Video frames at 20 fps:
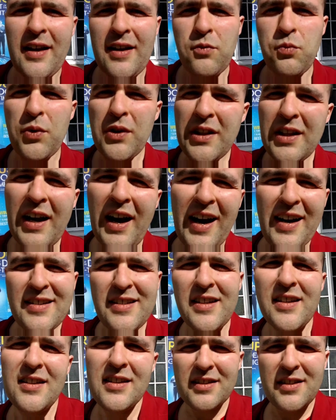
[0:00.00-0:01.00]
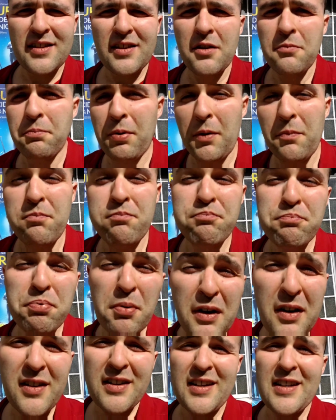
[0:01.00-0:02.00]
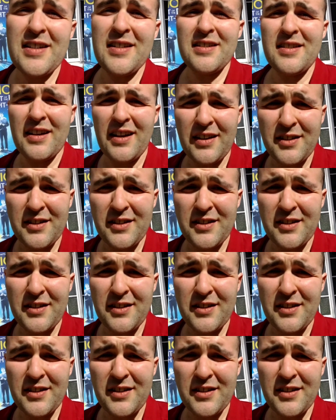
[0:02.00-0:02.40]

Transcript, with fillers: a really idealistic but brilliant